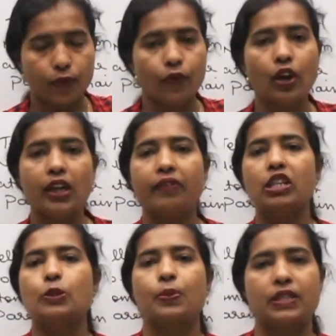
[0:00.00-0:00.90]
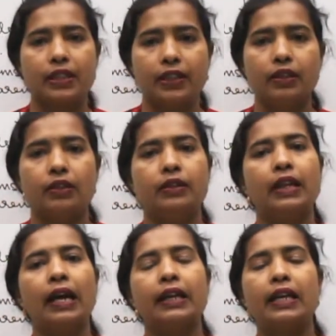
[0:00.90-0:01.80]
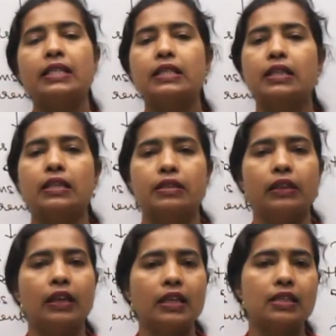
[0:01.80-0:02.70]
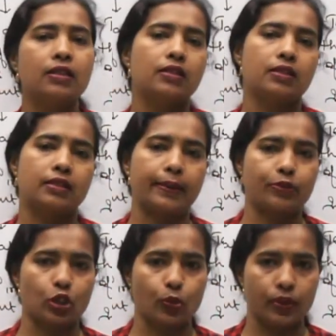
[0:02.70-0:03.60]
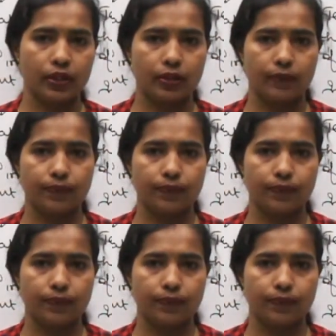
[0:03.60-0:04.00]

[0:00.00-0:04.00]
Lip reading: whatever is present, that is considered as substituent.